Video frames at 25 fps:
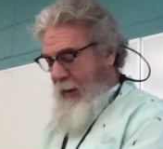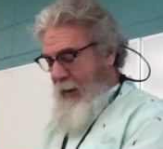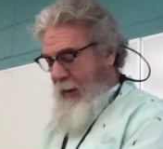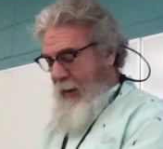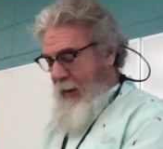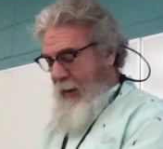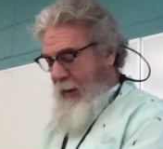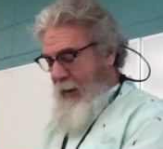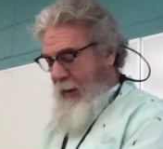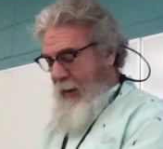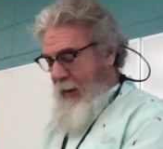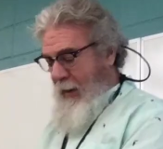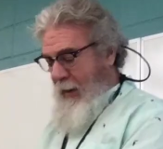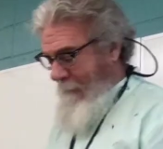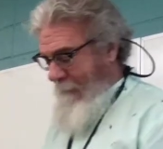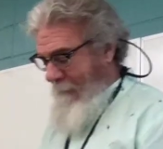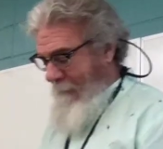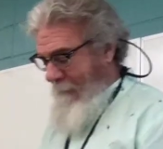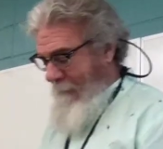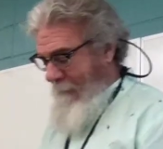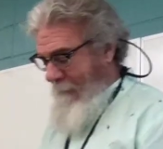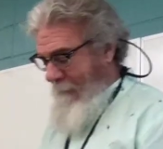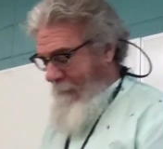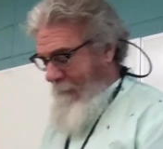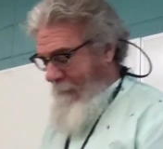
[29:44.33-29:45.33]

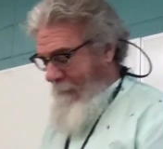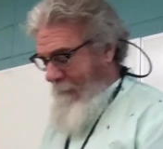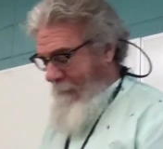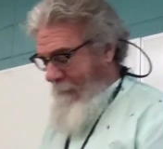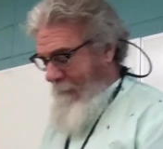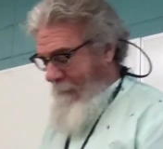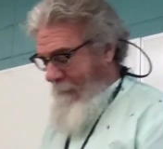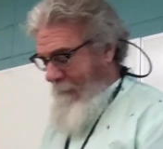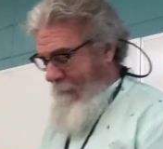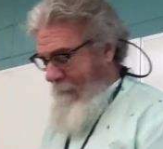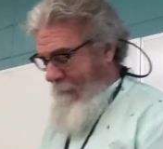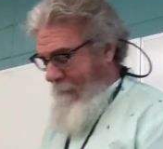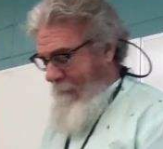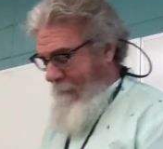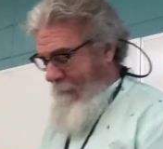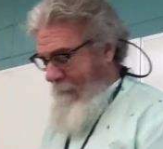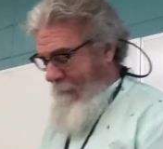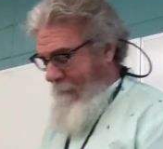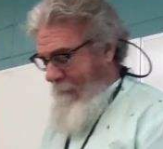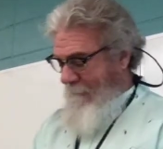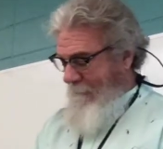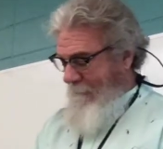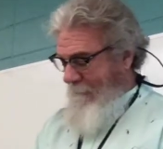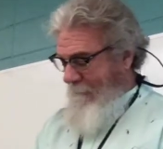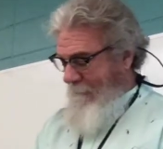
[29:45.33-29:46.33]

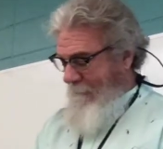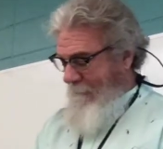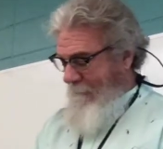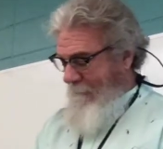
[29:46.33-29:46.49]
(silence)